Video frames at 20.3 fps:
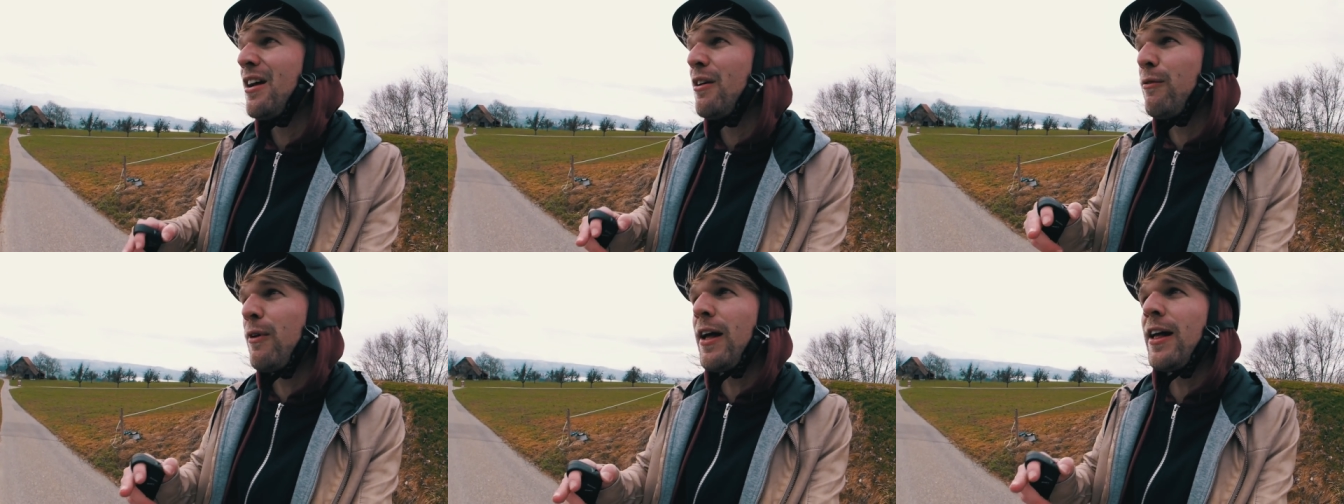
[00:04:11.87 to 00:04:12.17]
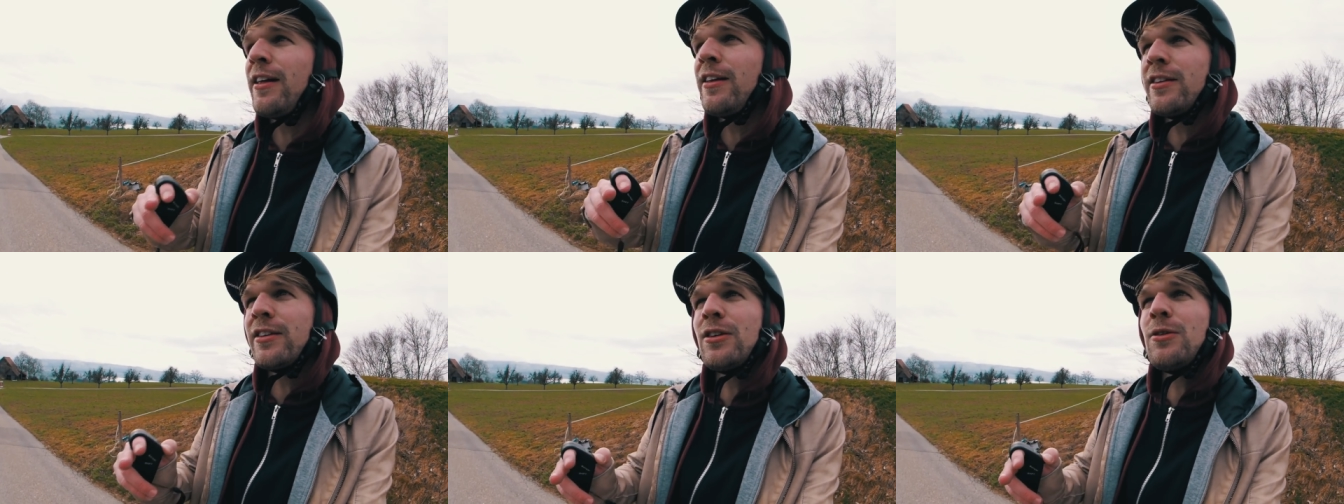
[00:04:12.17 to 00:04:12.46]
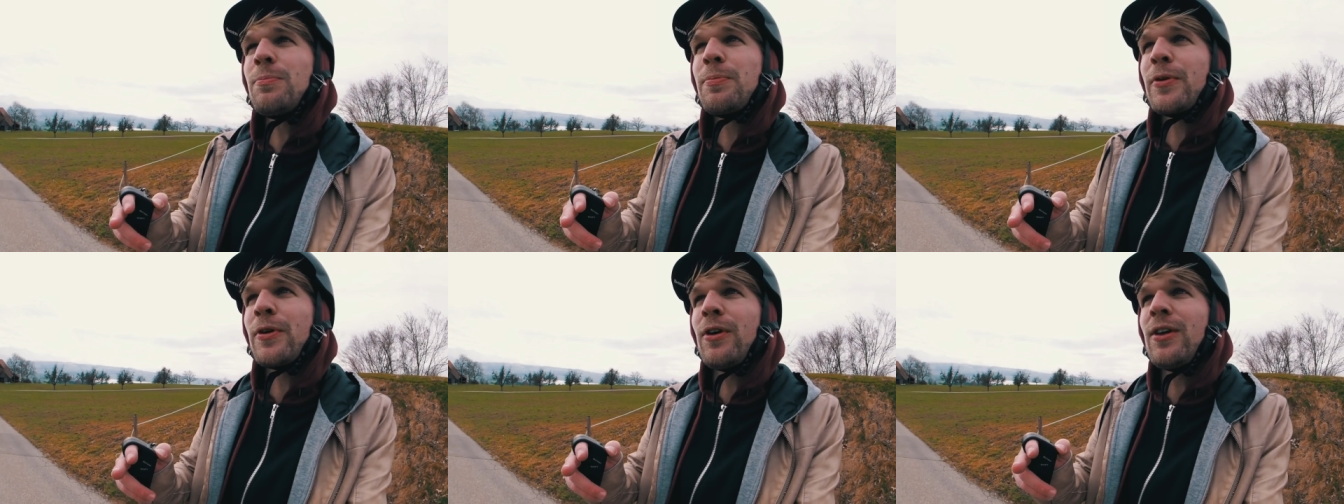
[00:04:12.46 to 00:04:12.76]
Well,
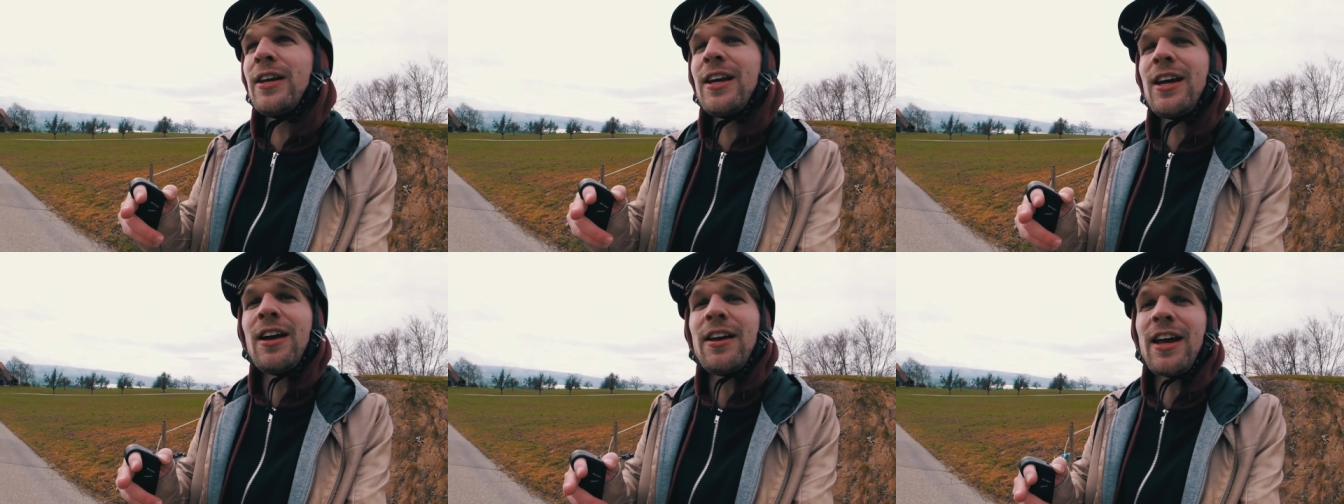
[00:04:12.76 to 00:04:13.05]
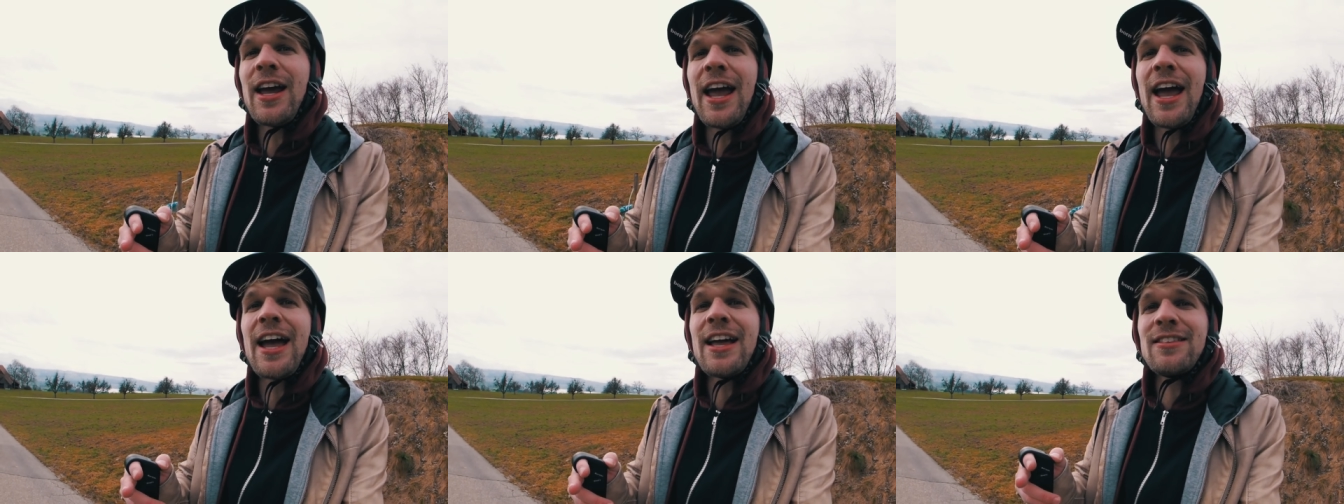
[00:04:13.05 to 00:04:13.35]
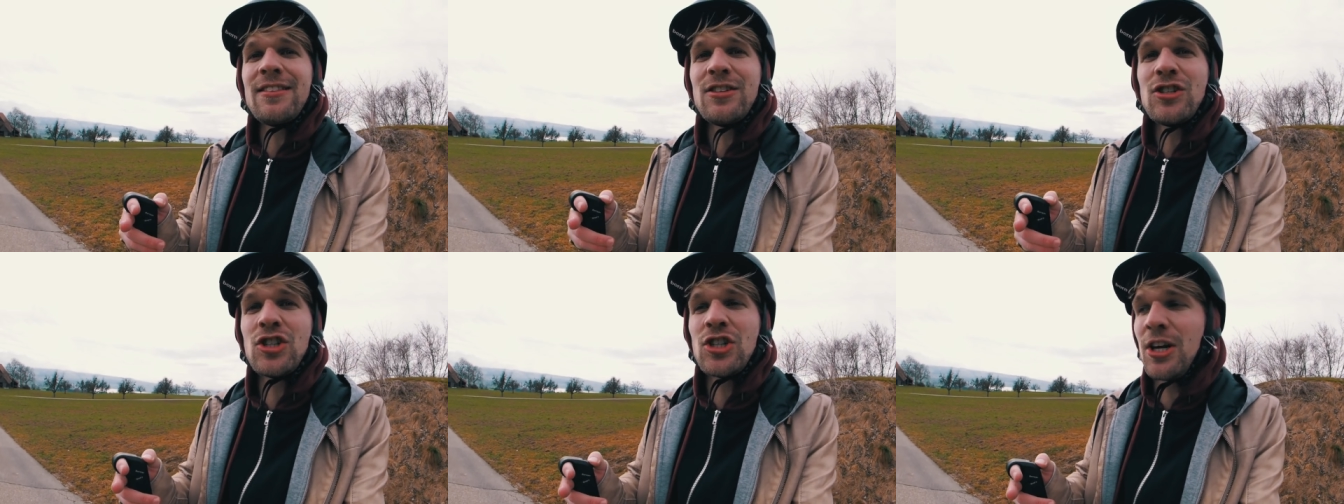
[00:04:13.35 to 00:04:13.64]
you probably gotta
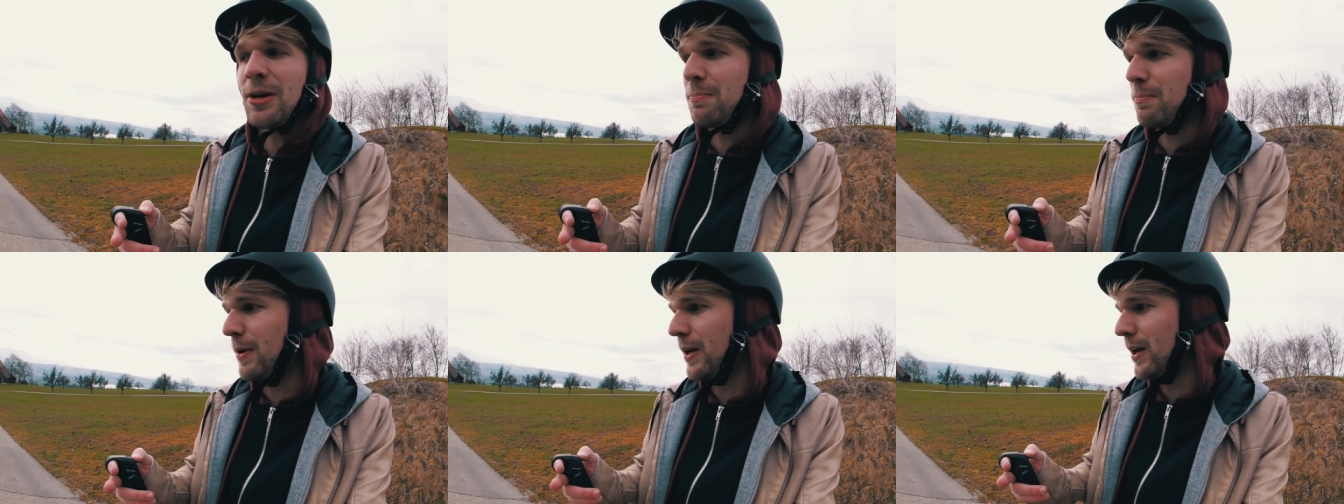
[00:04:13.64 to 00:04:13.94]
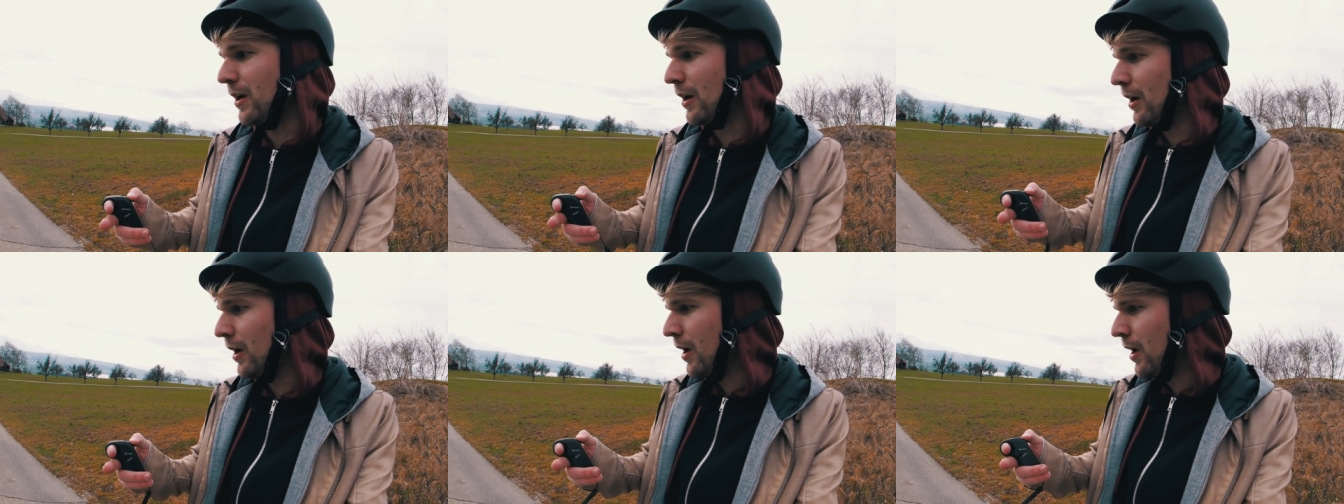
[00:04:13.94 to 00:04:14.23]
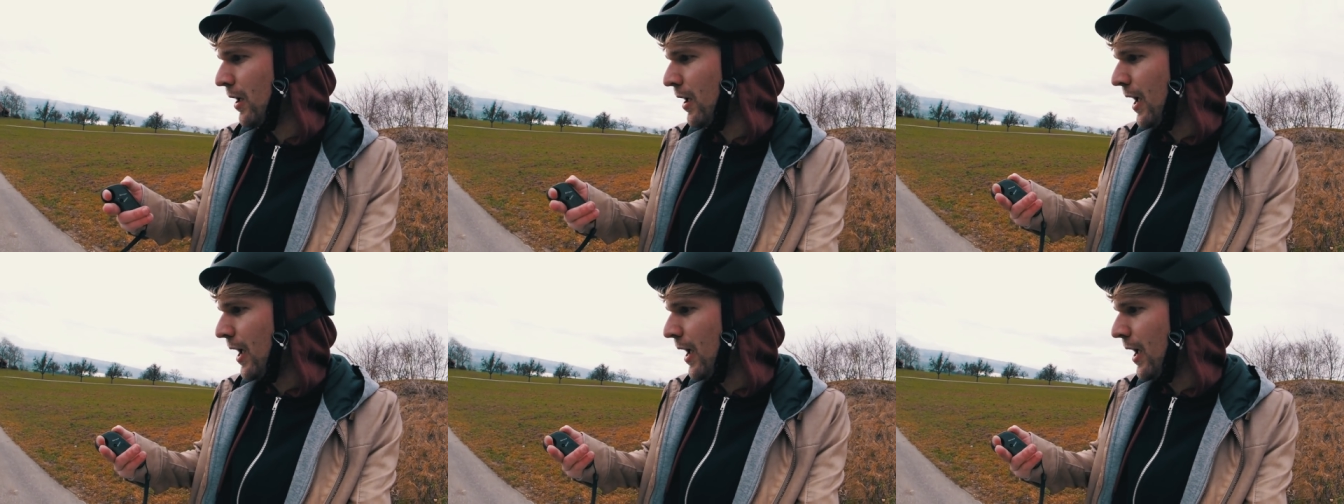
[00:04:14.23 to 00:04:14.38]
add the shipping.